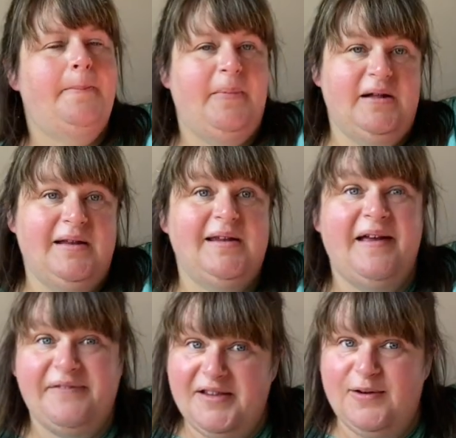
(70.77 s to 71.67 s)
but
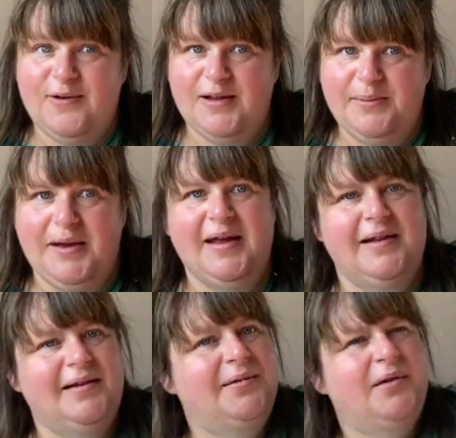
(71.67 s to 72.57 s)
I've still got to make
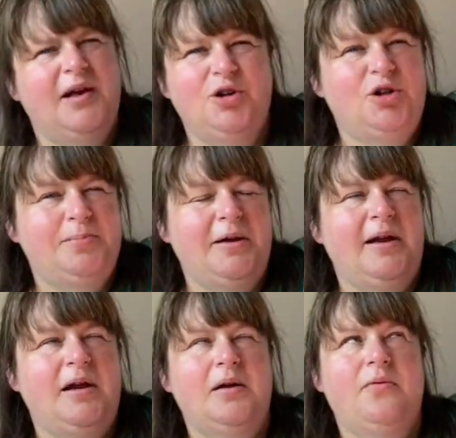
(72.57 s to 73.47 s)
it. It should
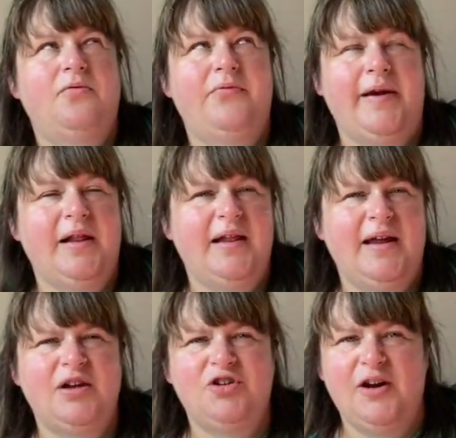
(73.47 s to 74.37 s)
be
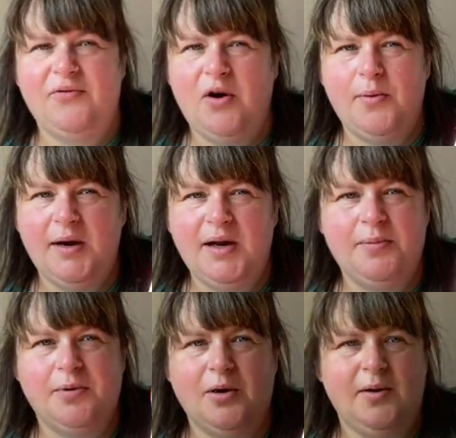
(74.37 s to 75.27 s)
fairly straightforward
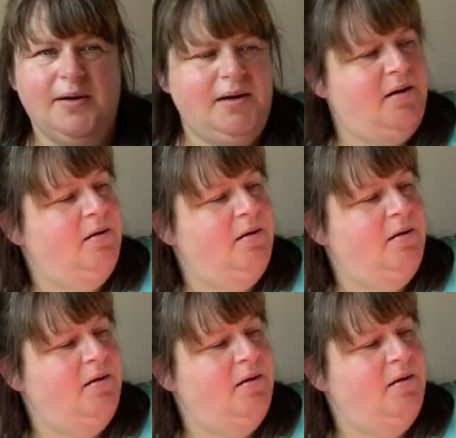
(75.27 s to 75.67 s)
because